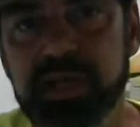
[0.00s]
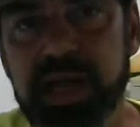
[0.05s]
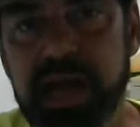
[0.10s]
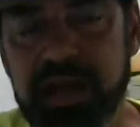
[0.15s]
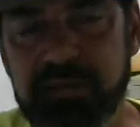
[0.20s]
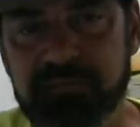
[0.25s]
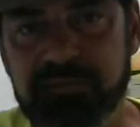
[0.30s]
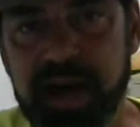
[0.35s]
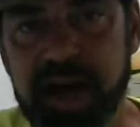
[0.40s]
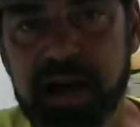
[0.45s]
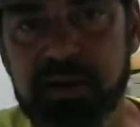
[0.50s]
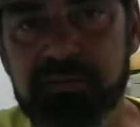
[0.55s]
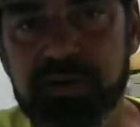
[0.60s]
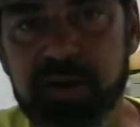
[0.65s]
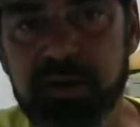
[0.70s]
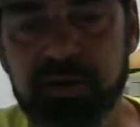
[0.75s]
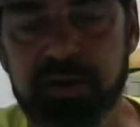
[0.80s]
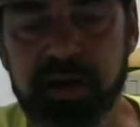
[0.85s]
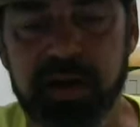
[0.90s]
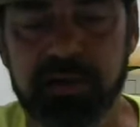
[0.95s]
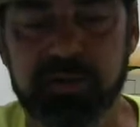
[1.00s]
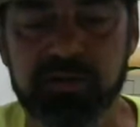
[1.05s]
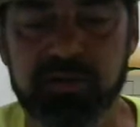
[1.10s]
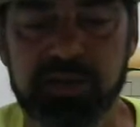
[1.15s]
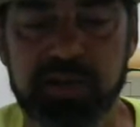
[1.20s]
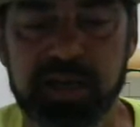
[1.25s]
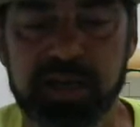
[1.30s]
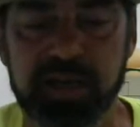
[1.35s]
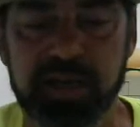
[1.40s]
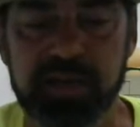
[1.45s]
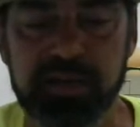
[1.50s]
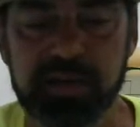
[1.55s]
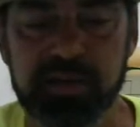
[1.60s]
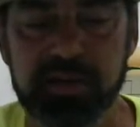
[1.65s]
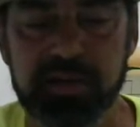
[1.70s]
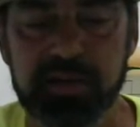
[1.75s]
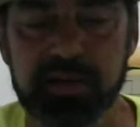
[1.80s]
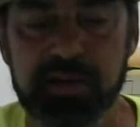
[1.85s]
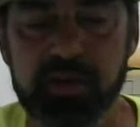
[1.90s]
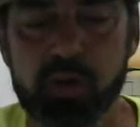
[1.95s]
at $500 a day
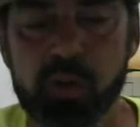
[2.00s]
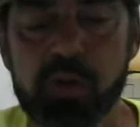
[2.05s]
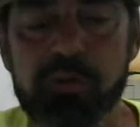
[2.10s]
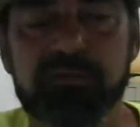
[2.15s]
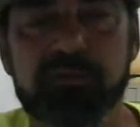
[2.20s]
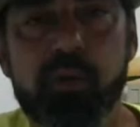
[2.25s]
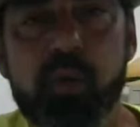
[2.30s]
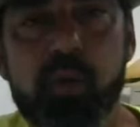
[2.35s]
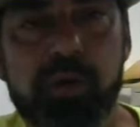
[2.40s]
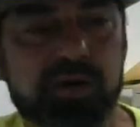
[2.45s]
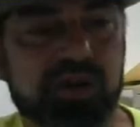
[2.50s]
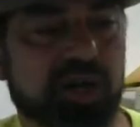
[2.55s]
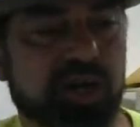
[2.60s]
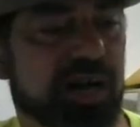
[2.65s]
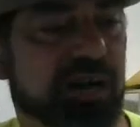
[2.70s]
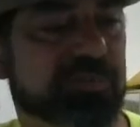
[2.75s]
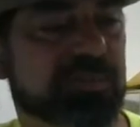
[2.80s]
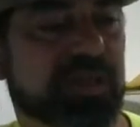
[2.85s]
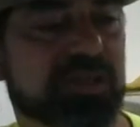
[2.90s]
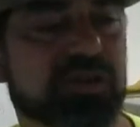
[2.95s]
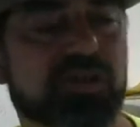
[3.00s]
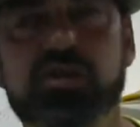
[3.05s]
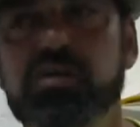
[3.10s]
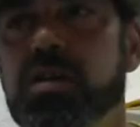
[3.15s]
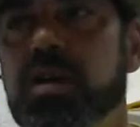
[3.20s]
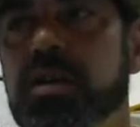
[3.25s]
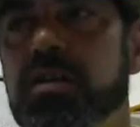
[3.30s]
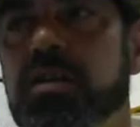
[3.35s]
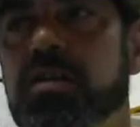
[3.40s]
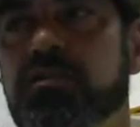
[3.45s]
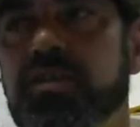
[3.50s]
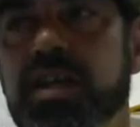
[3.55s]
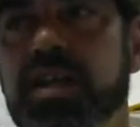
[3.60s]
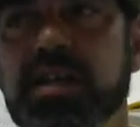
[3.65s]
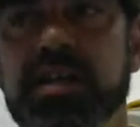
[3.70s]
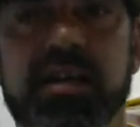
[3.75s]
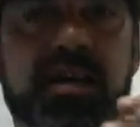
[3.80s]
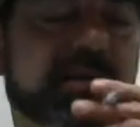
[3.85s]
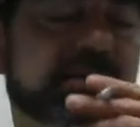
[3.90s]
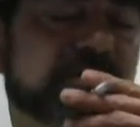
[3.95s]
or 4 jobs at
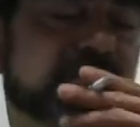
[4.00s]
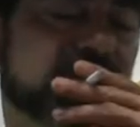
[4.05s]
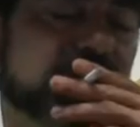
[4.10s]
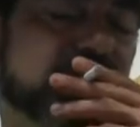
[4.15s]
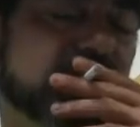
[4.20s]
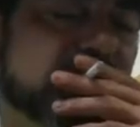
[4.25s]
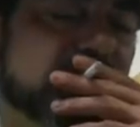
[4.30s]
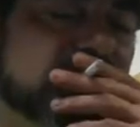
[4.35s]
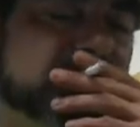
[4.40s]
$250 a day?